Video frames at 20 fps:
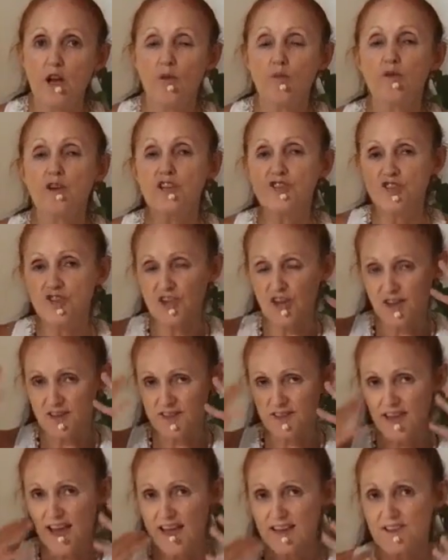which
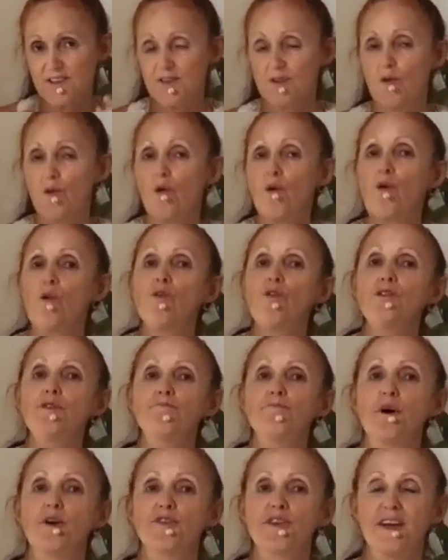just gets all the
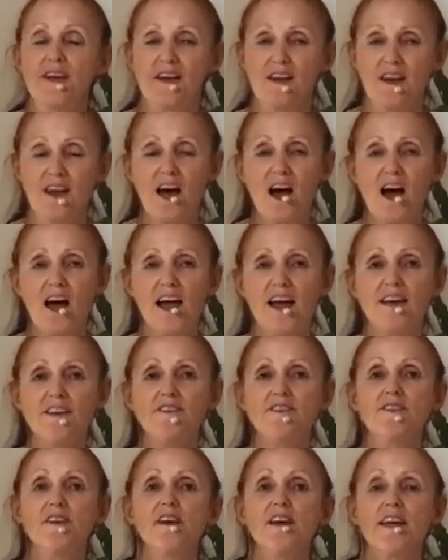body
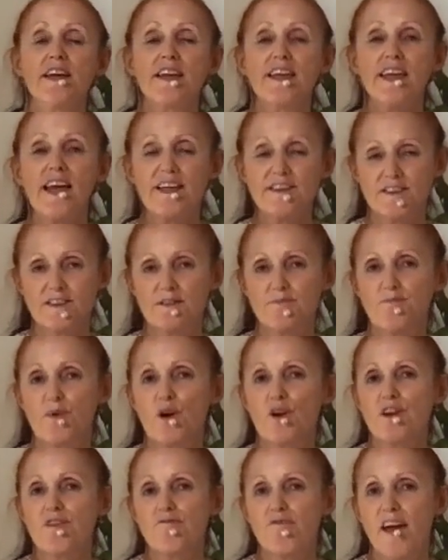aligned, gets the
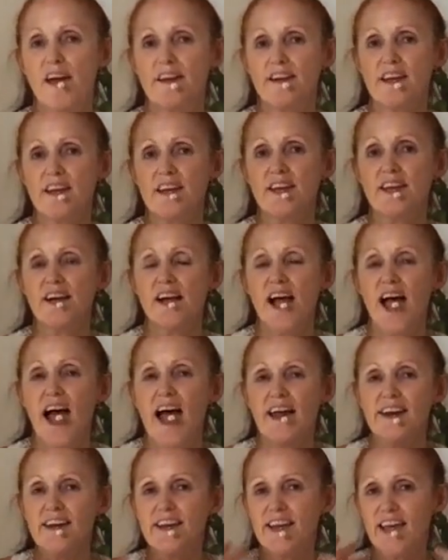body ready,
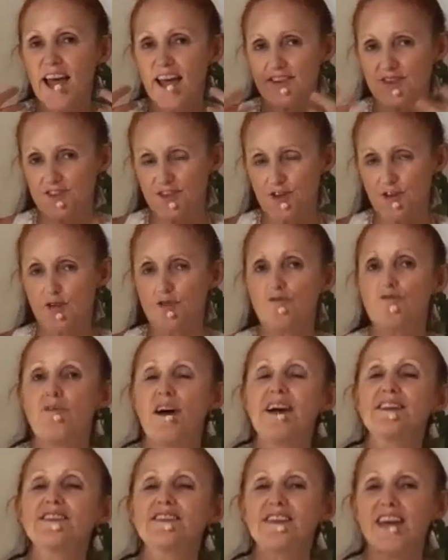and gets you
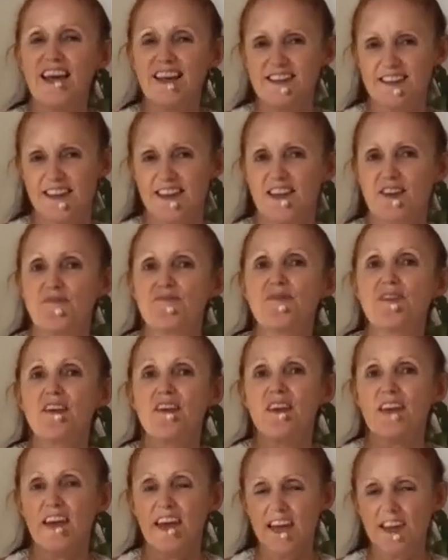resonating
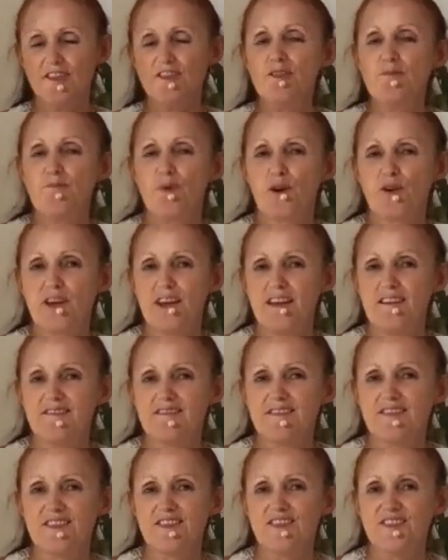in the body
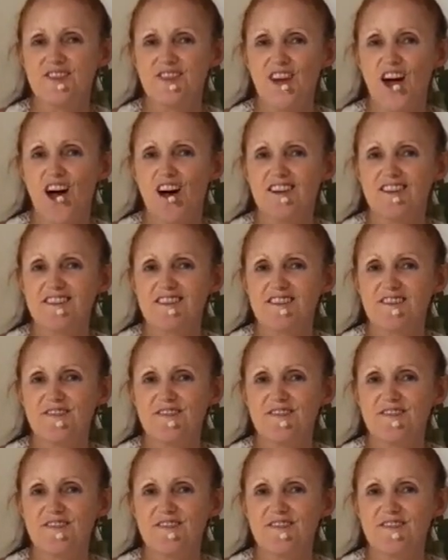to start.